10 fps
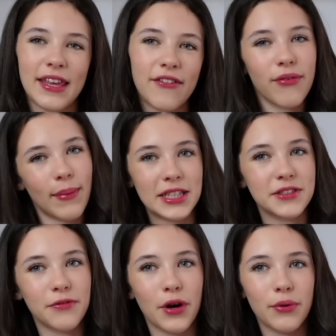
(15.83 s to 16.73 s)
the
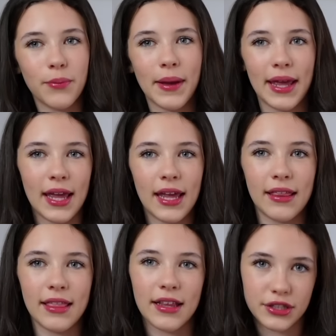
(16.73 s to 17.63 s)
information for it will be
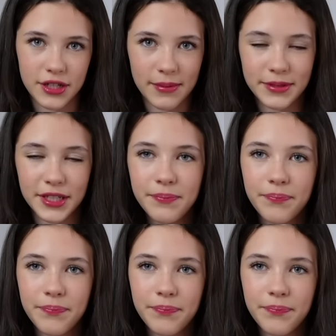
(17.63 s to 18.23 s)
in the description.